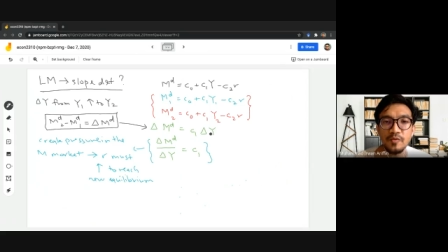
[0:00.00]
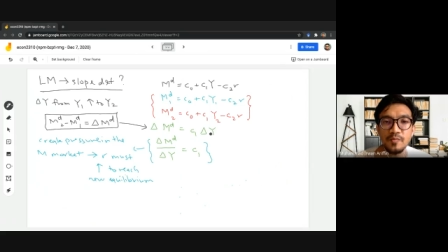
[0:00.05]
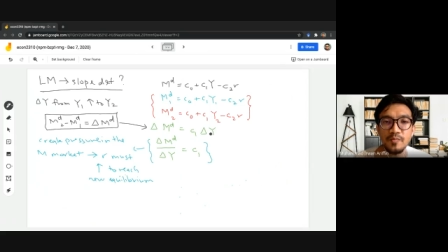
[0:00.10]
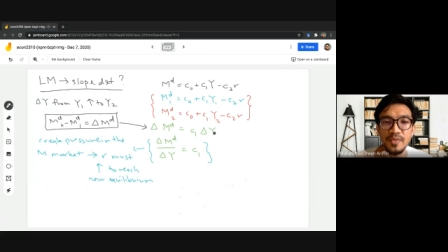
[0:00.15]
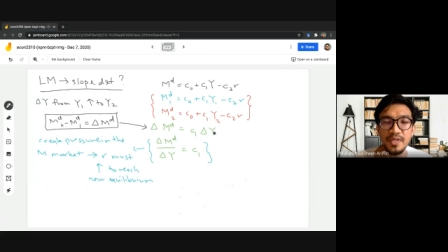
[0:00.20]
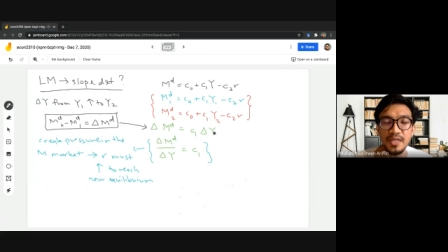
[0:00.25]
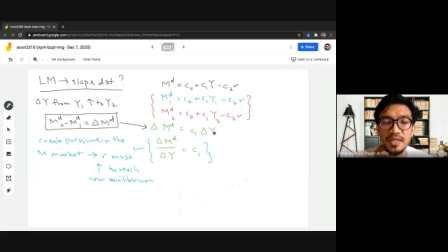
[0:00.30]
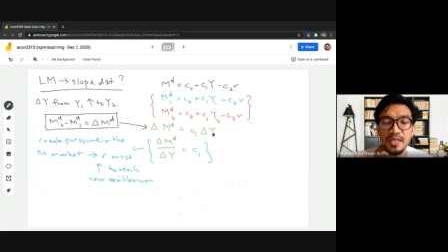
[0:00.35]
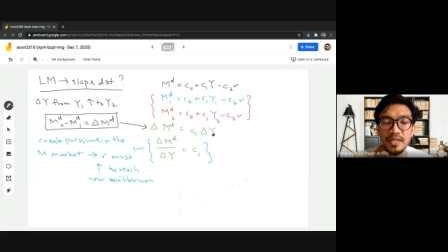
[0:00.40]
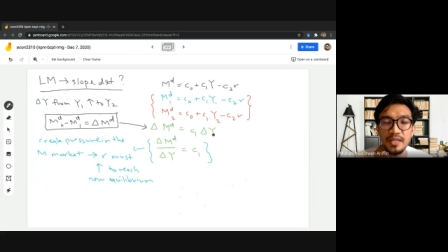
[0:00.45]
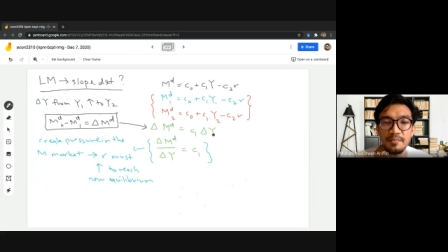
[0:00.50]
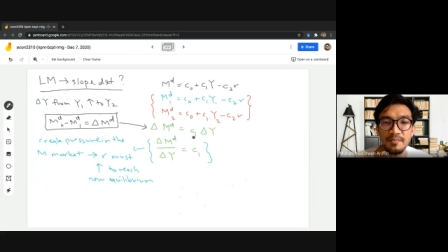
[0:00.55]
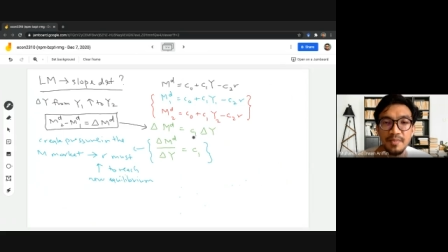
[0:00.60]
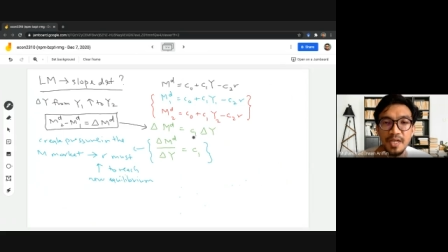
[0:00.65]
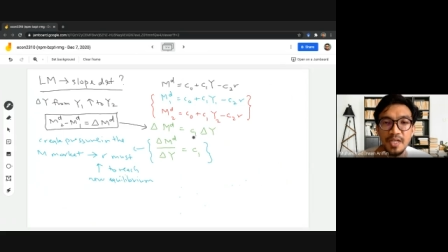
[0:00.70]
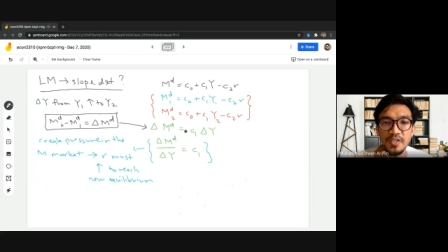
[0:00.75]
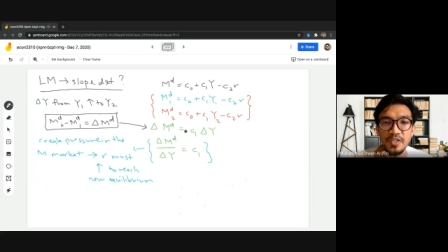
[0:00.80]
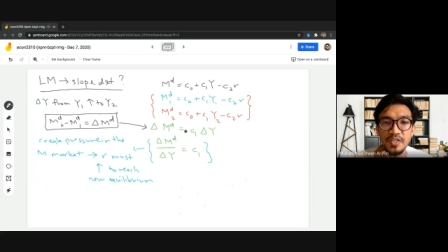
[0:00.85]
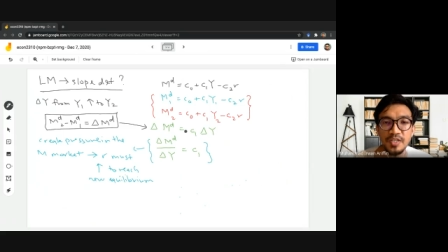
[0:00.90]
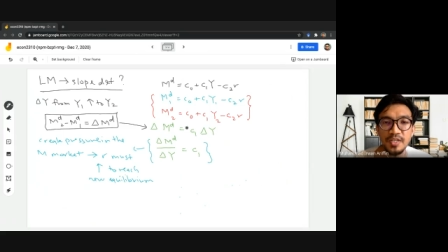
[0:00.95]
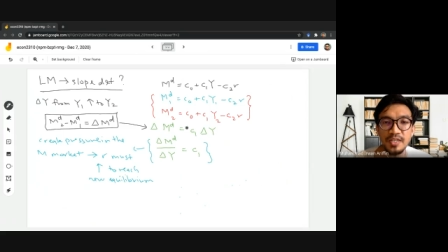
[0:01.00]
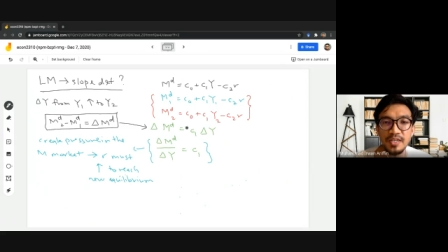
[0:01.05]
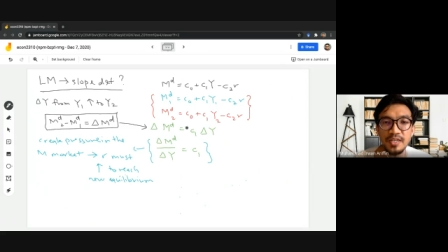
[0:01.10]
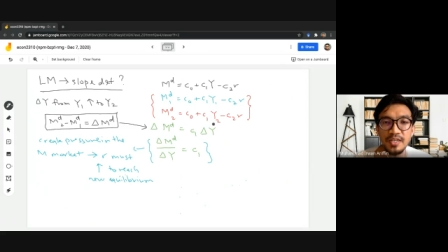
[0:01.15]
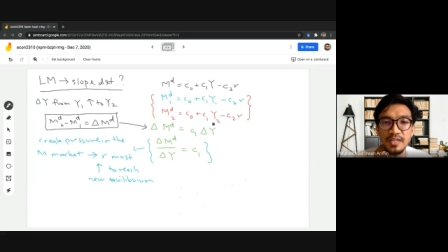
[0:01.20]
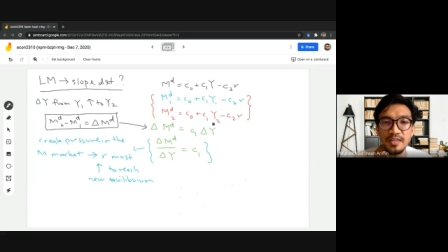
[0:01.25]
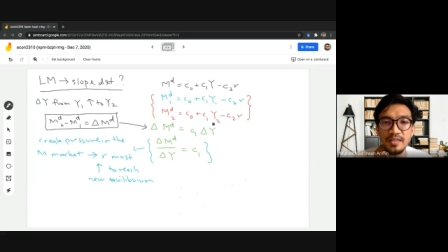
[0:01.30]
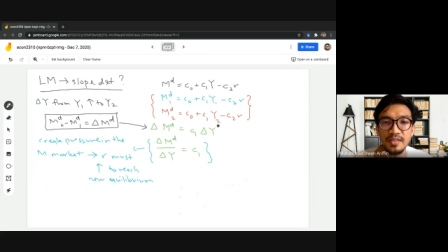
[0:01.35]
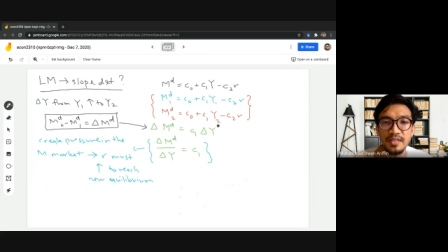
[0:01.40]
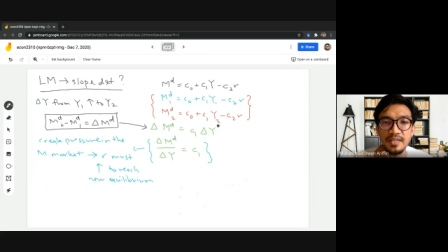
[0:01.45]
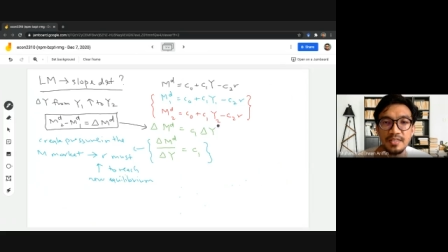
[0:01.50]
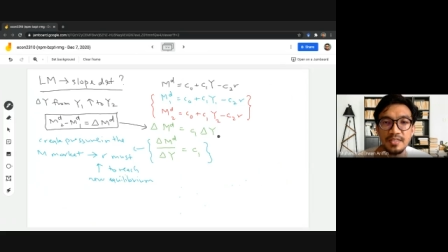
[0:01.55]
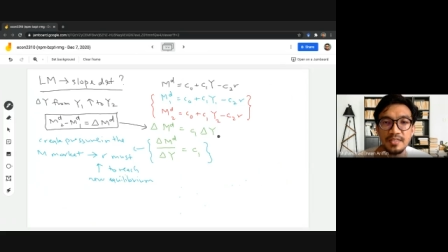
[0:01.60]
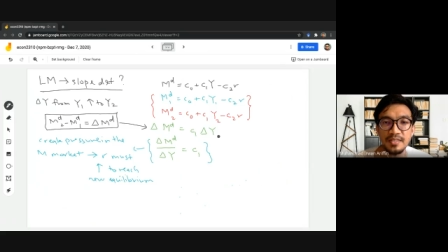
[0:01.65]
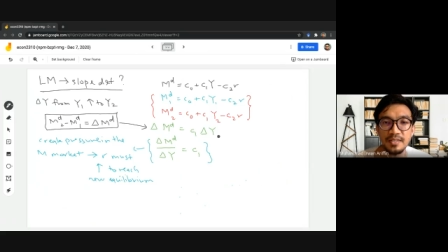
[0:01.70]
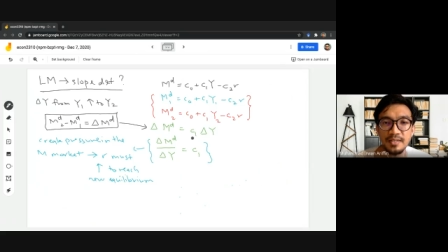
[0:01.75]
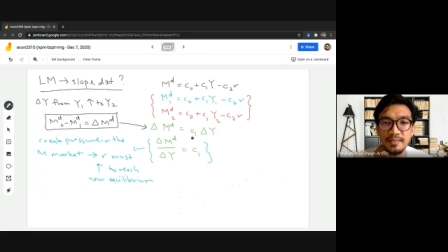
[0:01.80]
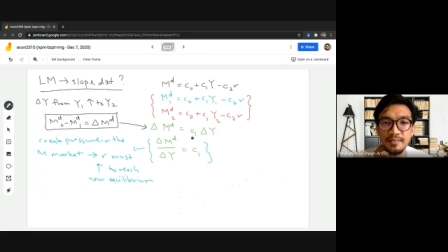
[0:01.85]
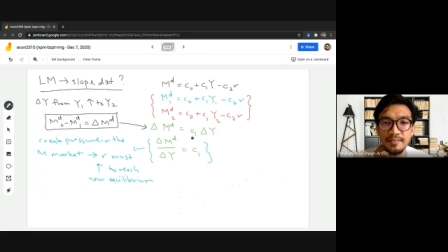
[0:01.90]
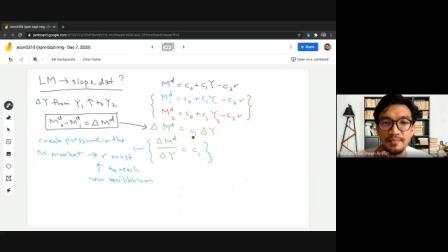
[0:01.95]
would be measured in this
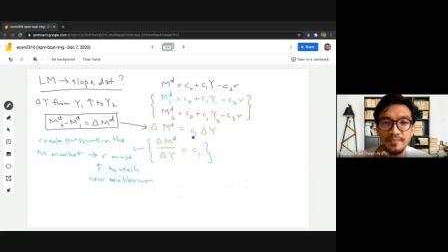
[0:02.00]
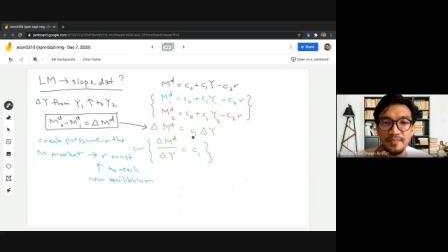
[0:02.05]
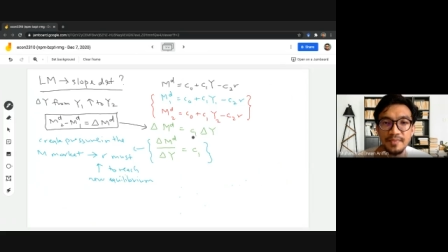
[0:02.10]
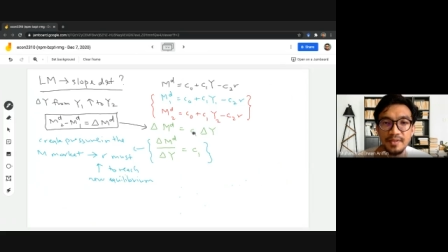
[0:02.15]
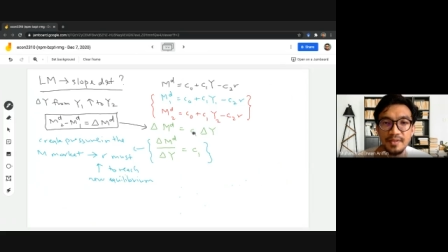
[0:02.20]
term,